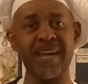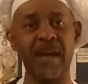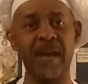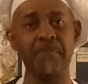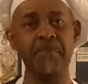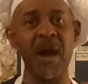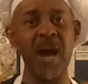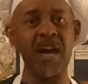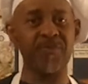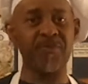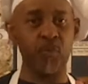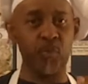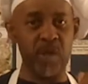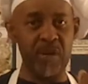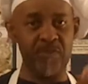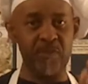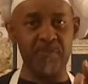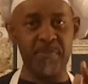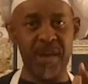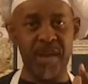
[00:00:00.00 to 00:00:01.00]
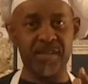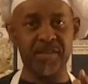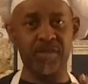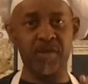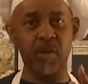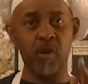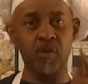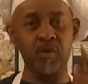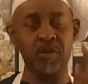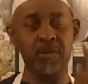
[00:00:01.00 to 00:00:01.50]
is not mocked, for whatever man
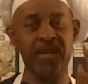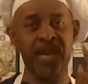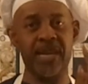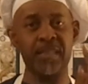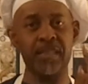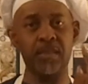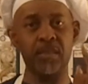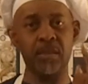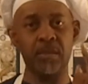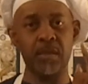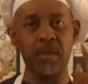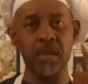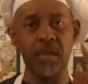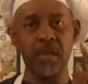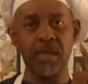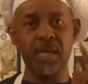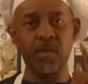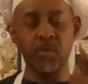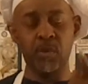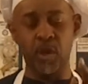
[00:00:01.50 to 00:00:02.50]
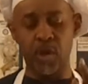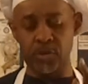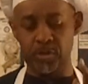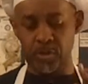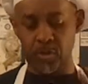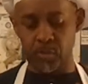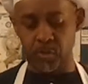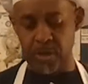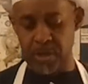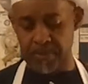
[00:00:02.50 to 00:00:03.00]
sows, that he will
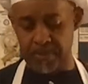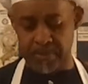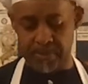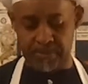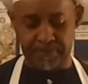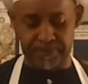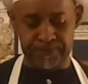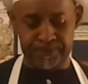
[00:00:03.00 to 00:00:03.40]
also reap.